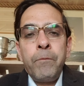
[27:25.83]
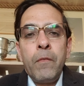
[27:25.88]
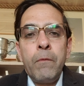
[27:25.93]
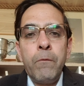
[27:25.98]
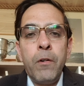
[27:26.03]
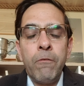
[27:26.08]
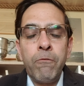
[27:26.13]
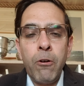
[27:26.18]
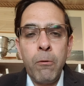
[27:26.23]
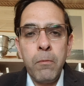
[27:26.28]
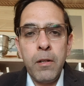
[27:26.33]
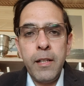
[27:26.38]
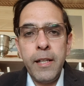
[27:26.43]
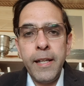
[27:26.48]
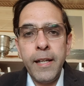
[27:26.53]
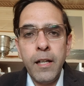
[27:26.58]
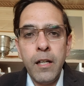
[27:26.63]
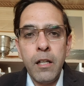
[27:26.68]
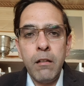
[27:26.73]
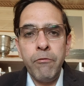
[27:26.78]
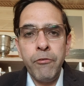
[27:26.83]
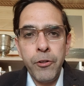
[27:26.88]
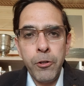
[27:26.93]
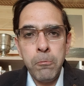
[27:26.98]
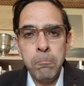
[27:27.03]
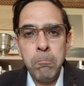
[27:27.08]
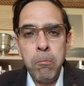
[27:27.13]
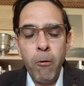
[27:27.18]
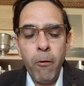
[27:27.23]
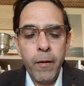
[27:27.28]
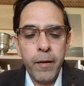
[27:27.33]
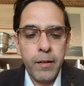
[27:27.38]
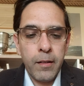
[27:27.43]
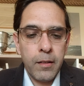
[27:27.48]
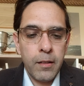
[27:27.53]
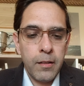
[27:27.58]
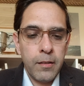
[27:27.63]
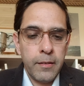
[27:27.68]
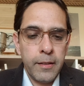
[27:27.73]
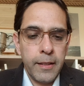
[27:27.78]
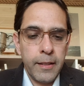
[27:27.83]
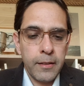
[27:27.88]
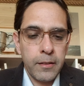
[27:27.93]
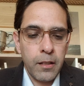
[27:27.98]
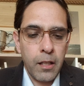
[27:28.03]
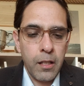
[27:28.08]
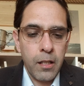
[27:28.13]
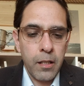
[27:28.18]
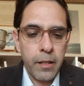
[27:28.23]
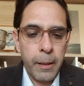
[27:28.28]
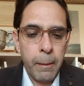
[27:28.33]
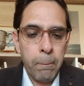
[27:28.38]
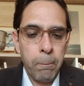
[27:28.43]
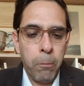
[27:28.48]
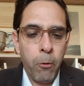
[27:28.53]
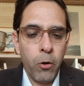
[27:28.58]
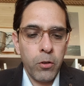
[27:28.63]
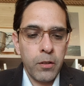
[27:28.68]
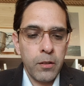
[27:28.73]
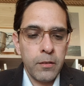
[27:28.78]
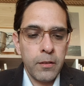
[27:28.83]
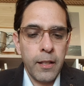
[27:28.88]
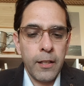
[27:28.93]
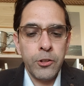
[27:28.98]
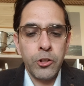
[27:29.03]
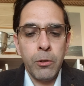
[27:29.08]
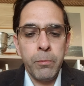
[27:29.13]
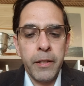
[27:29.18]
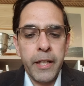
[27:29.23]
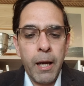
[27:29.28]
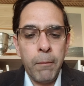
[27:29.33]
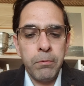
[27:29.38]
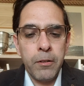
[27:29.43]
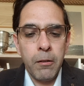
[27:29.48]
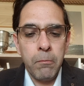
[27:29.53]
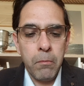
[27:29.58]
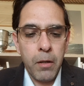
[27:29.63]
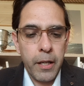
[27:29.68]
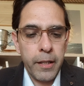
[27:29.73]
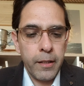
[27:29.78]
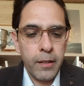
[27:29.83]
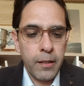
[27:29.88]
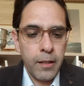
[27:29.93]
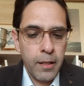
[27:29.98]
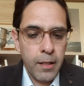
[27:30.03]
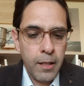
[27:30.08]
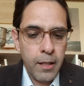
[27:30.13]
but from a legal viewpoint these are important and should be kept in mind.